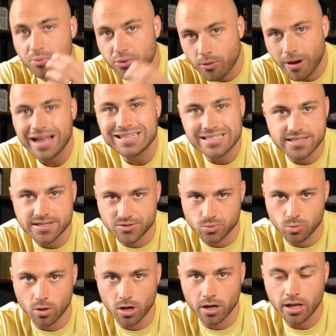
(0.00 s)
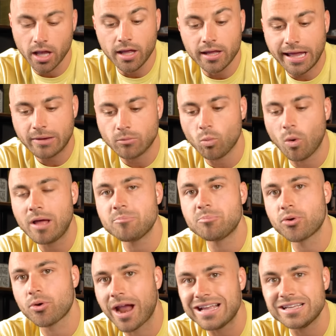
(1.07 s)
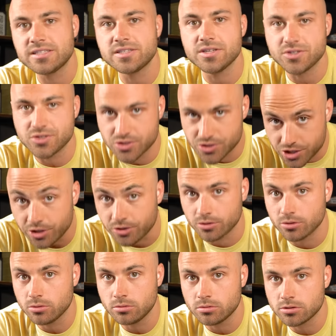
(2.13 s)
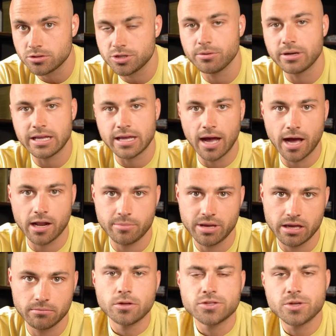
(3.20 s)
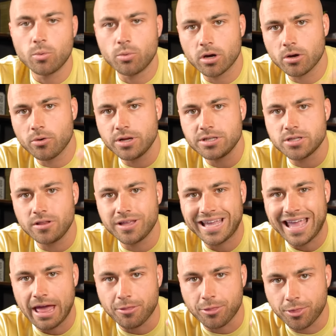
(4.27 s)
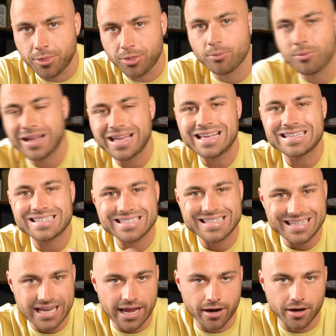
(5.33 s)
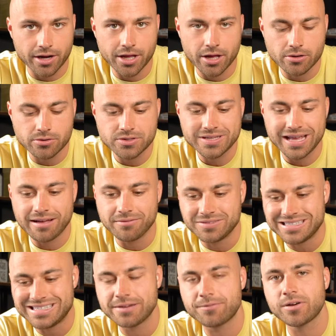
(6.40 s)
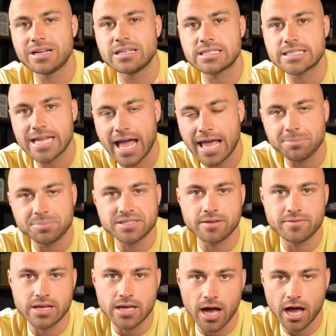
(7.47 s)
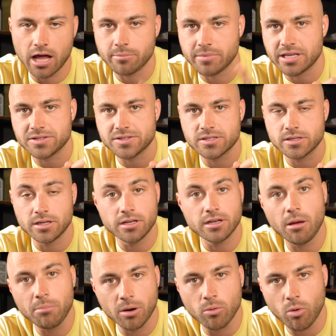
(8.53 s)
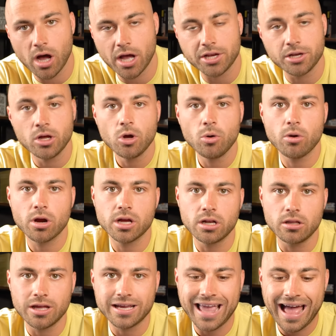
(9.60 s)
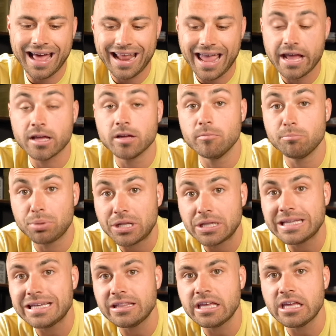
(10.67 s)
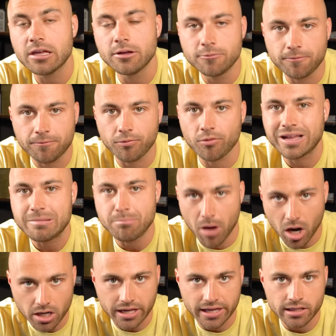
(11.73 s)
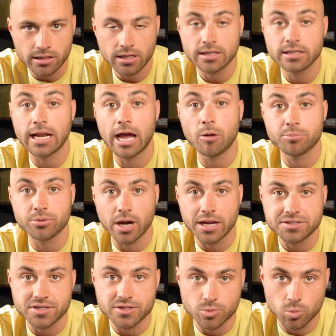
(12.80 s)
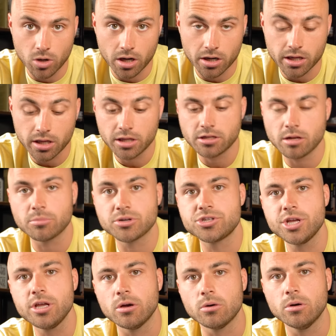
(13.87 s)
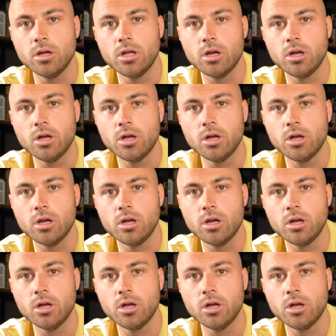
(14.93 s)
prices work and what prices do to an economy. So we're going to look at 3 scenarios of different types of economies. Number one, we're going to look at a completely free market and how prices work. Number two,